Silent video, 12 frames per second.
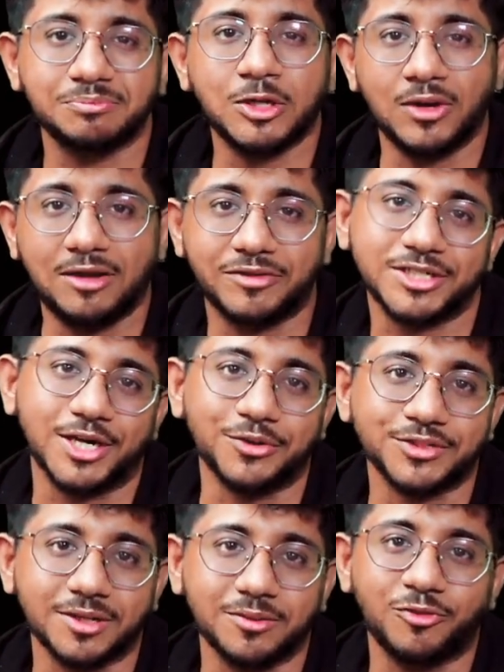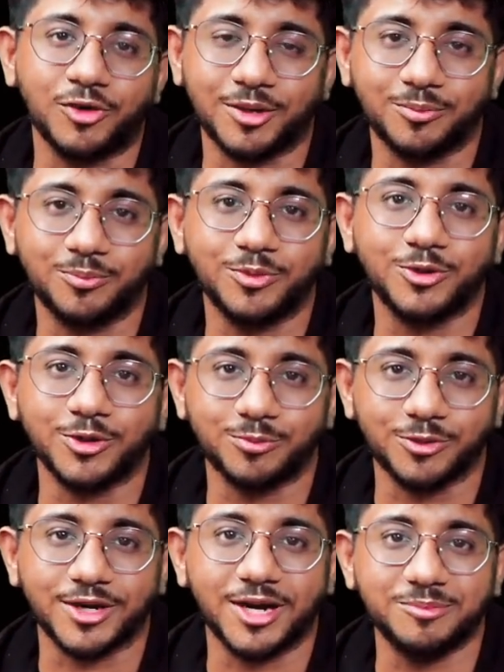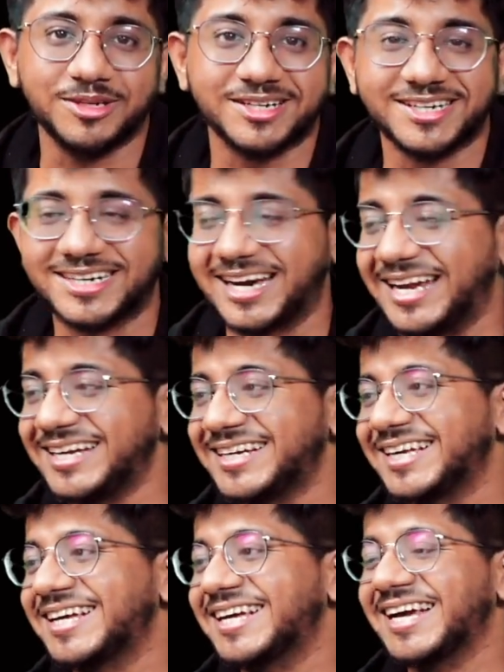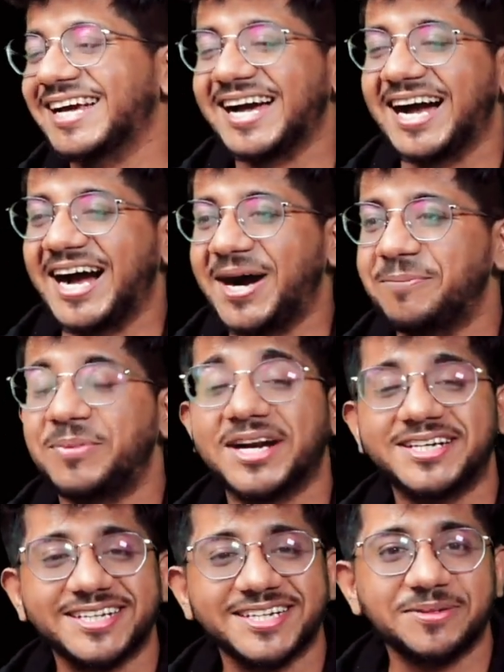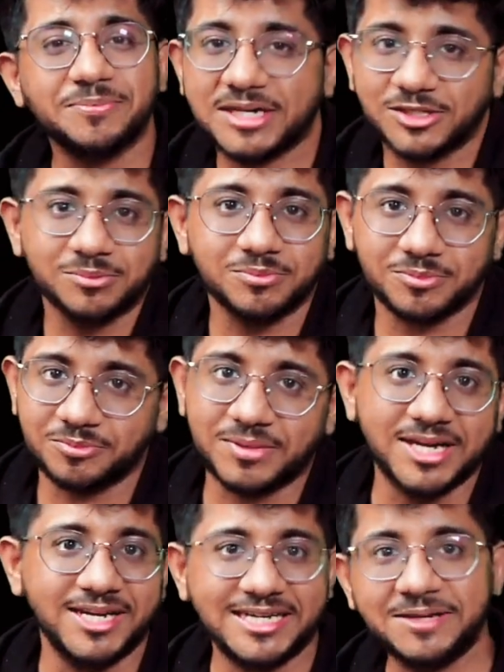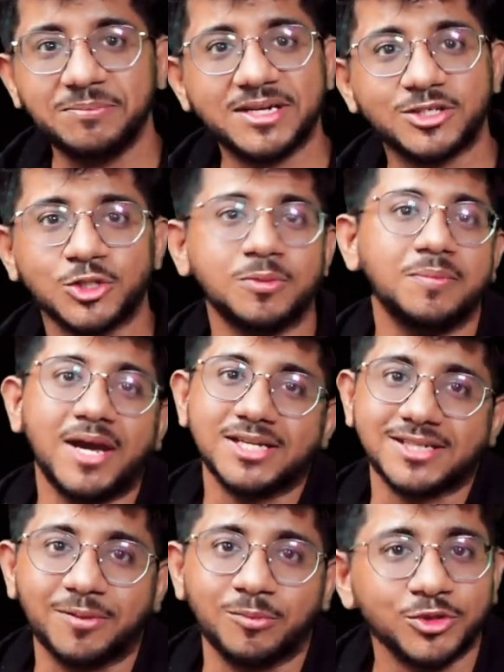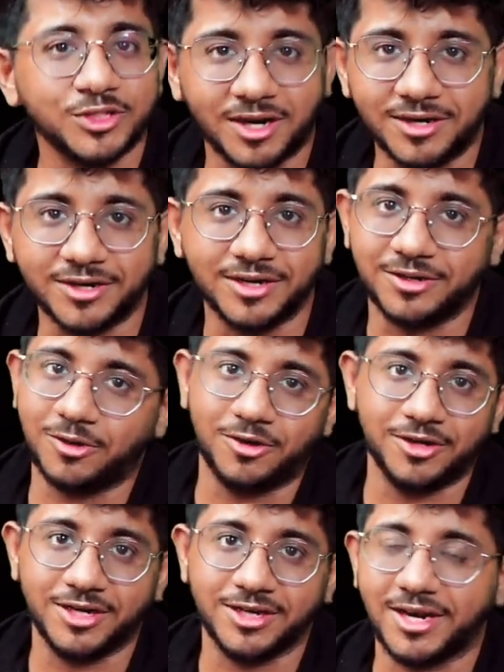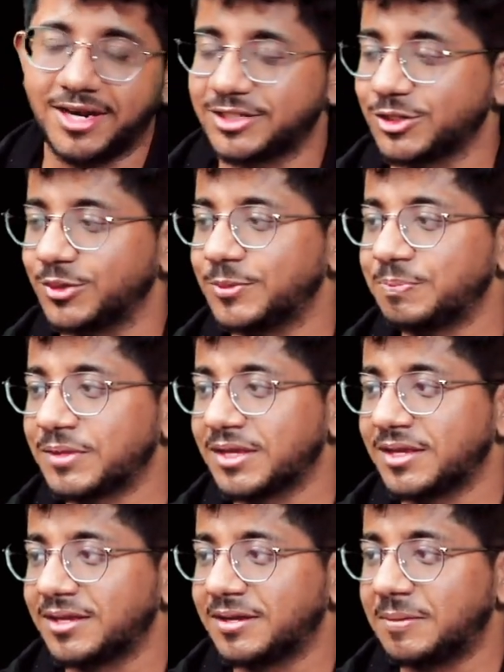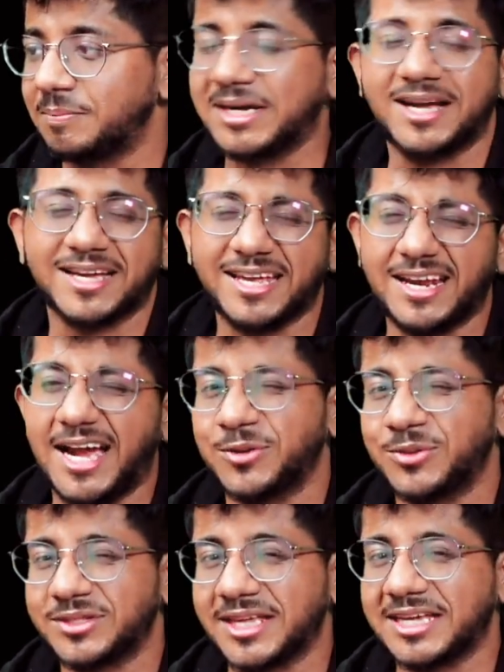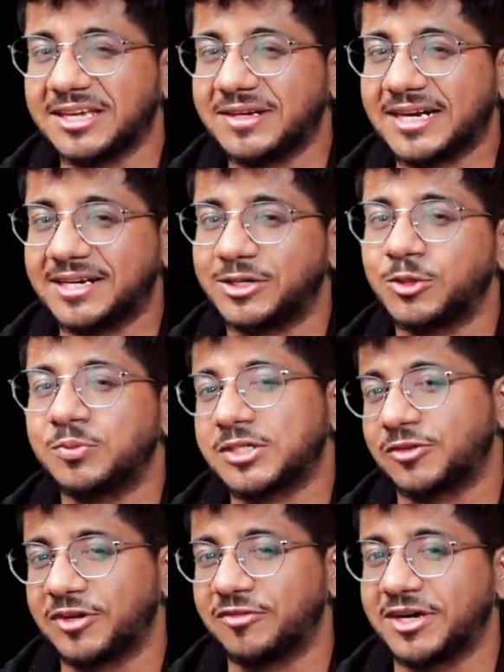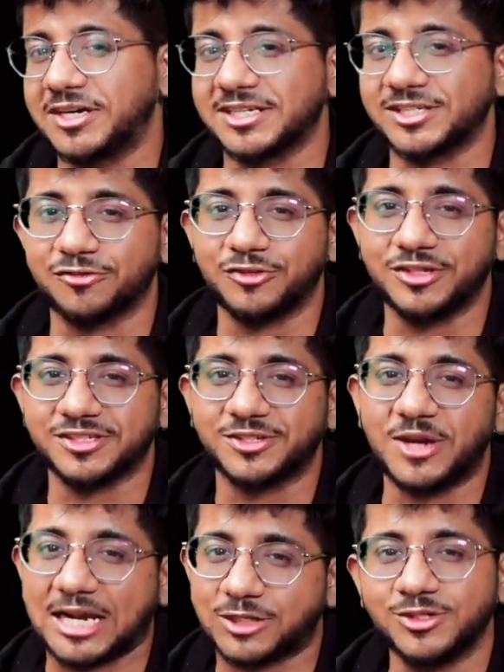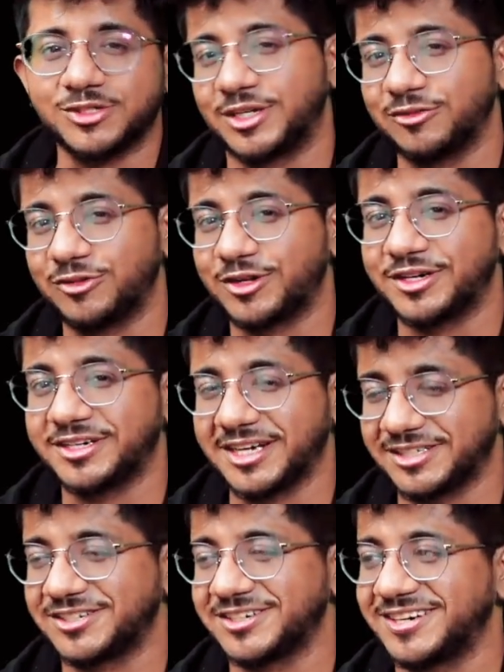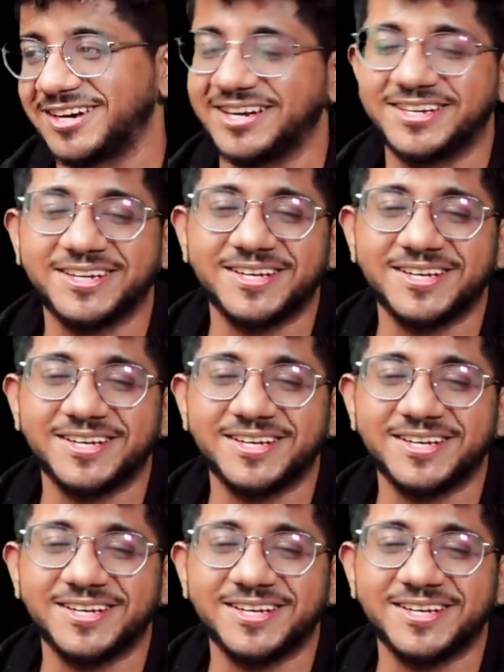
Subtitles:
below average, I would say, for a good programmer, right? But my teammate Shubham has like more than 100 already, right? So, but again, I don't think he will get too much of advantage if he's actually sitting for a test, right?